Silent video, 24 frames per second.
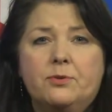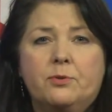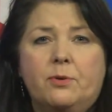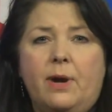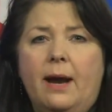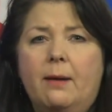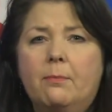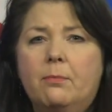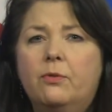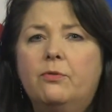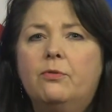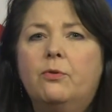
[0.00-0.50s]

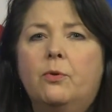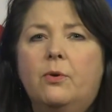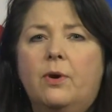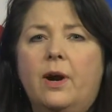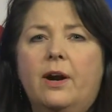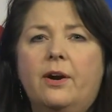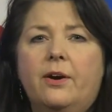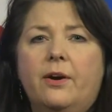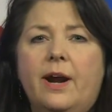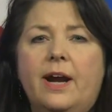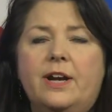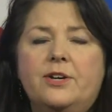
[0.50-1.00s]
right before
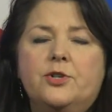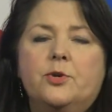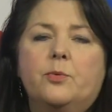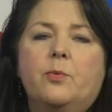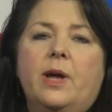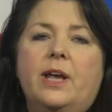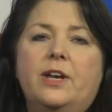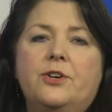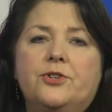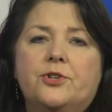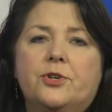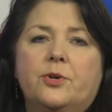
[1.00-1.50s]
our
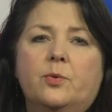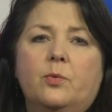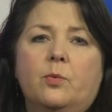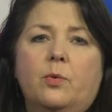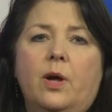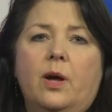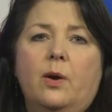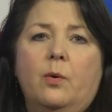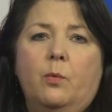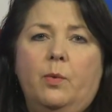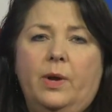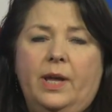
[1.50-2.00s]
graduation
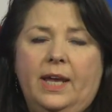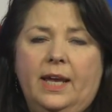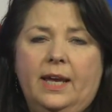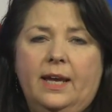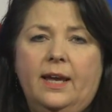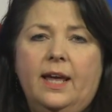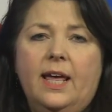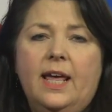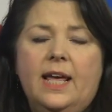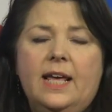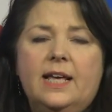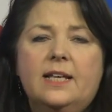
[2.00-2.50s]
week.